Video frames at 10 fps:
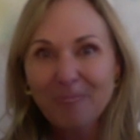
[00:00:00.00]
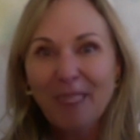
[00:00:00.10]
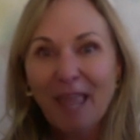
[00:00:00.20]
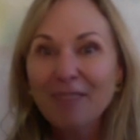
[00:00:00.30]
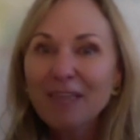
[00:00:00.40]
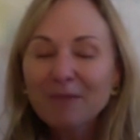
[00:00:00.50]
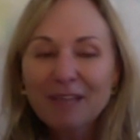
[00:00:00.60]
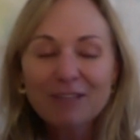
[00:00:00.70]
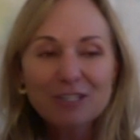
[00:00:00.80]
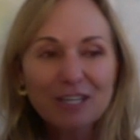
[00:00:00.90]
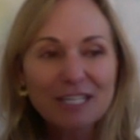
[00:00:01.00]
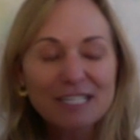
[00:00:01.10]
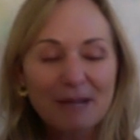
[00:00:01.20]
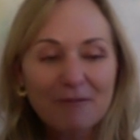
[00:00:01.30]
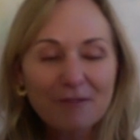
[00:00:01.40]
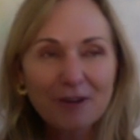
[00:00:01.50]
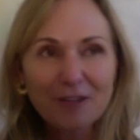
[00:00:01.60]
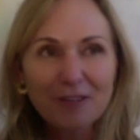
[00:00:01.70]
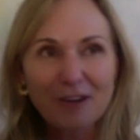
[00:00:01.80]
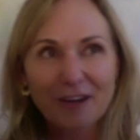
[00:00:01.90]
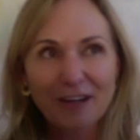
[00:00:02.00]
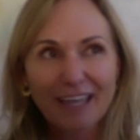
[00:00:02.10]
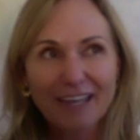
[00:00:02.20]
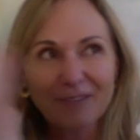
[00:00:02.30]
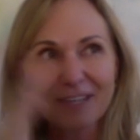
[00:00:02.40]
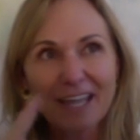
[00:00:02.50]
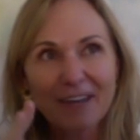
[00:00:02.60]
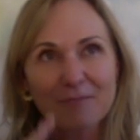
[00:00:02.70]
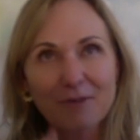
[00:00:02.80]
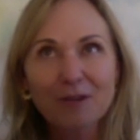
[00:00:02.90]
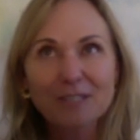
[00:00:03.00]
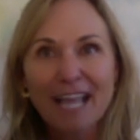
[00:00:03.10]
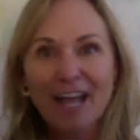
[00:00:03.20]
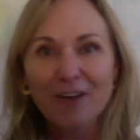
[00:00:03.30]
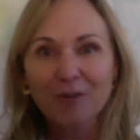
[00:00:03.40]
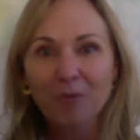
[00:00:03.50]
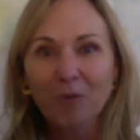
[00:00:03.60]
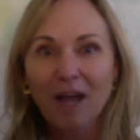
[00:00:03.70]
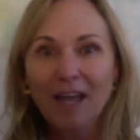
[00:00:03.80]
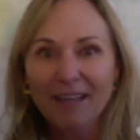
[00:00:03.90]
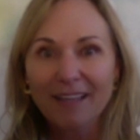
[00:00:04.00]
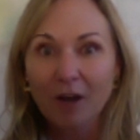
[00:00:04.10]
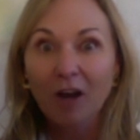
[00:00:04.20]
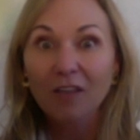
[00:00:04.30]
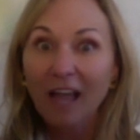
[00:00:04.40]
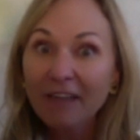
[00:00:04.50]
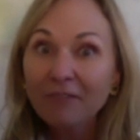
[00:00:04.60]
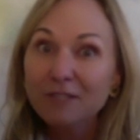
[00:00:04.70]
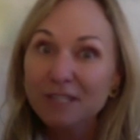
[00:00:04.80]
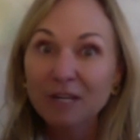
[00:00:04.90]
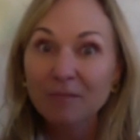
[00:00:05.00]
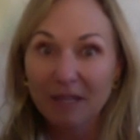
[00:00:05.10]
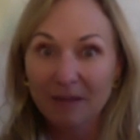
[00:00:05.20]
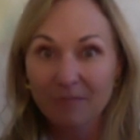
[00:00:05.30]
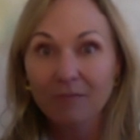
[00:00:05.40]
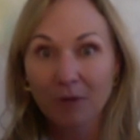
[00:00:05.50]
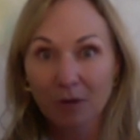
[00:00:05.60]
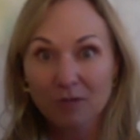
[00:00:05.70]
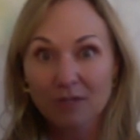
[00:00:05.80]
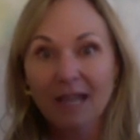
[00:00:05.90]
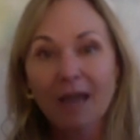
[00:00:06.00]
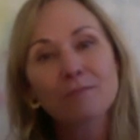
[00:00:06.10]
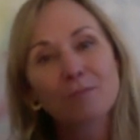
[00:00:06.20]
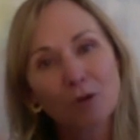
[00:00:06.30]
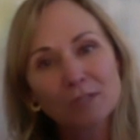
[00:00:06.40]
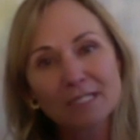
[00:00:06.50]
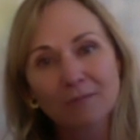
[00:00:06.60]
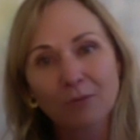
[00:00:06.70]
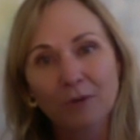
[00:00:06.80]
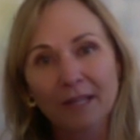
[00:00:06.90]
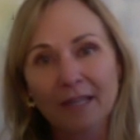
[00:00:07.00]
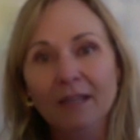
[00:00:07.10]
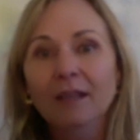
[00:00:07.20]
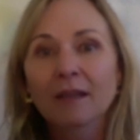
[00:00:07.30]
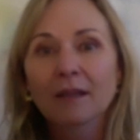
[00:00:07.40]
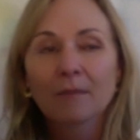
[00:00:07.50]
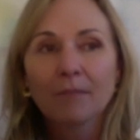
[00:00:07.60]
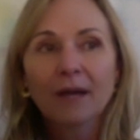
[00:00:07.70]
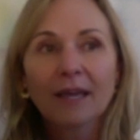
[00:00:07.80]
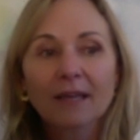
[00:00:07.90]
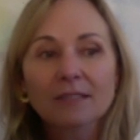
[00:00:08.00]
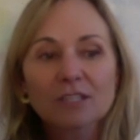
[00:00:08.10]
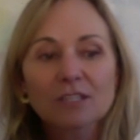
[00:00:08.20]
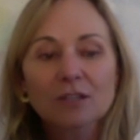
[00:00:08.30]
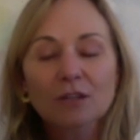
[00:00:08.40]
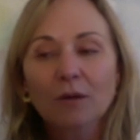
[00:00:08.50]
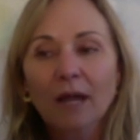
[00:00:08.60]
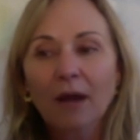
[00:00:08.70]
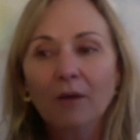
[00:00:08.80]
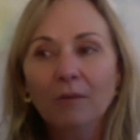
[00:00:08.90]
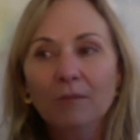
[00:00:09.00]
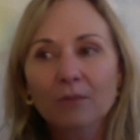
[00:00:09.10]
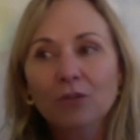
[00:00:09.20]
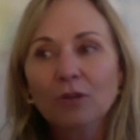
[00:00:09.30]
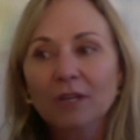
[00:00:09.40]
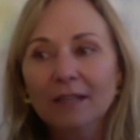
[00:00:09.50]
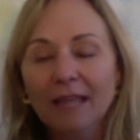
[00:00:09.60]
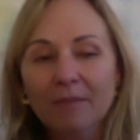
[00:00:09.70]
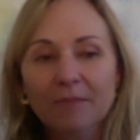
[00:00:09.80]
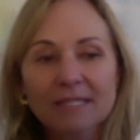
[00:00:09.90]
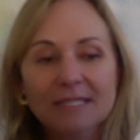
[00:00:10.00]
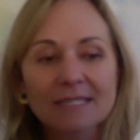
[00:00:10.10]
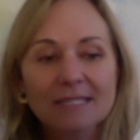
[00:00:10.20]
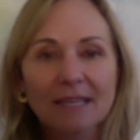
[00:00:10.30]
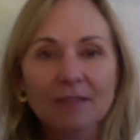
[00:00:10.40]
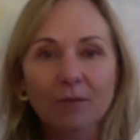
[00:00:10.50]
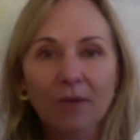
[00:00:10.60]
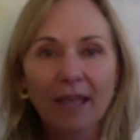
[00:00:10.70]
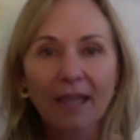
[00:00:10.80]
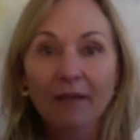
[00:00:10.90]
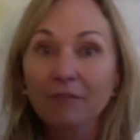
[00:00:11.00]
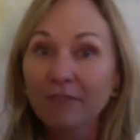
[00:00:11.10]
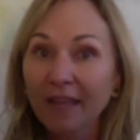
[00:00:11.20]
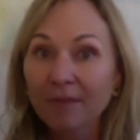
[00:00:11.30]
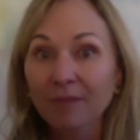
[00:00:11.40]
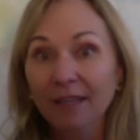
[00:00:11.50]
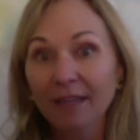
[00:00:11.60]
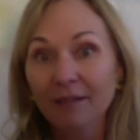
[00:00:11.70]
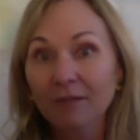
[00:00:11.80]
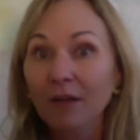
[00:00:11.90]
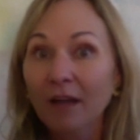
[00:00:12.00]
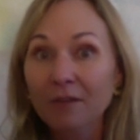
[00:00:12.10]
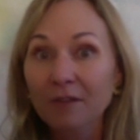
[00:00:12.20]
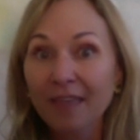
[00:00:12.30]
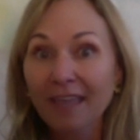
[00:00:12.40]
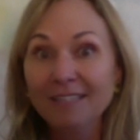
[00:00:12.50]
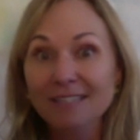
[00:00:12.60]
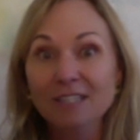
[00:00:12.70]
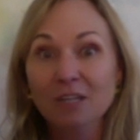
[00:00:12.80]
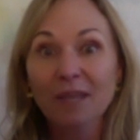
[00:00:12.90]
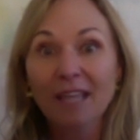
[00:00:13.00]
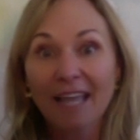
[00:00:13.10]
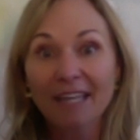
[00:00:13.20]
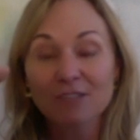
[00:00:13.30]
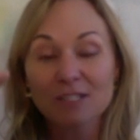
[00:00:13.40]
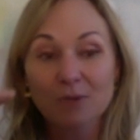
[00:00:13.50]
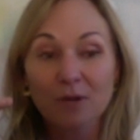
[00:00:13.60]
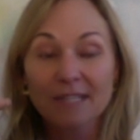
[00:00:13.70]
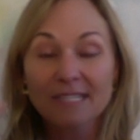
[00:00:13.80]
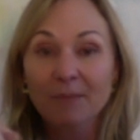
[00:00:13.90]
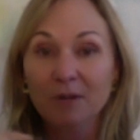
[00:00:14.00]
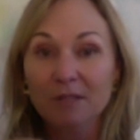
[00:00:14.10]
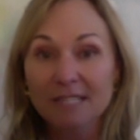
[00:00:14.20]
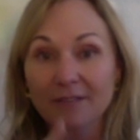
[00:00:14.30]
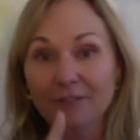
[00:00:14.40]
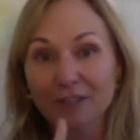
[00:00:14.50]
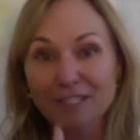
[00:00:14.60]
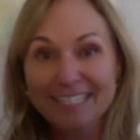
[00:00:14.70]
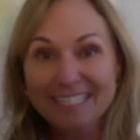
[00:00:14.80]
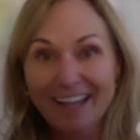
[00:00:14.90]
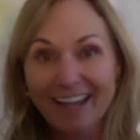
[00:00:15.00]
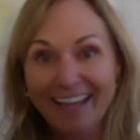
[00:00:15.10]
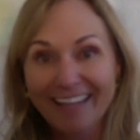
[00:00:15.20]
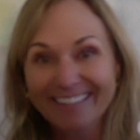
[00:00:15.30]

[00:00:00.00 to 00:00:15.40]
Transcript: And then we even took it a step further, and we kind of broke down what in our life was going to be not most important, but just, how you couldn't let business get in the way of family or other things. And so we kind of just broke it down, where we said, first, it's God.